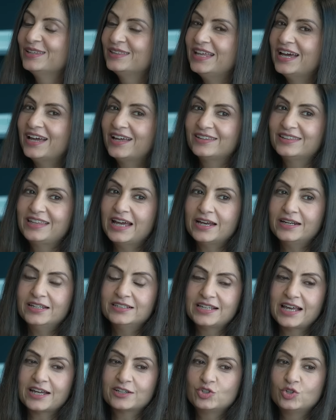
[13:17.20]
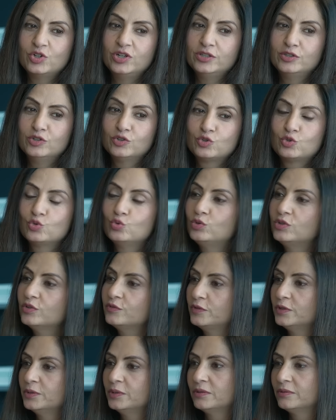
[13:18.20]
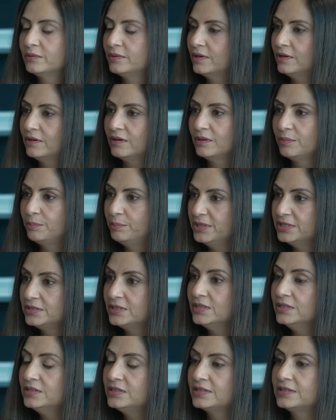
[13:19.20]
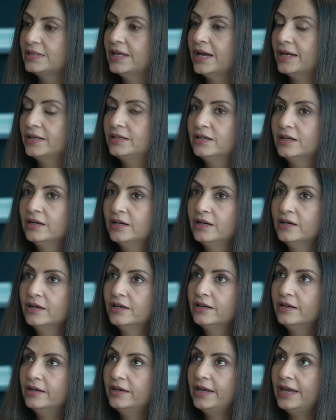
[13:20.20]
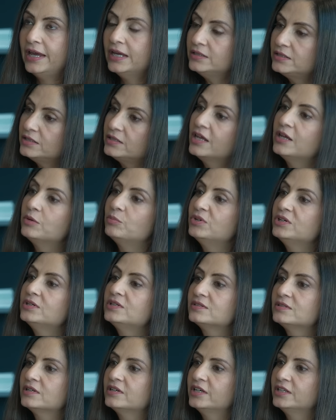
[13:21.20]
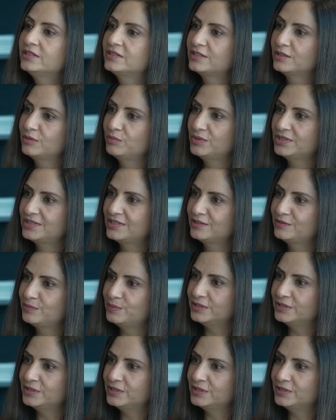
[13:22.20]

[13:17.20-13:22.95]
that that is actually the truth of the uh, business that entertainment is a hits and misses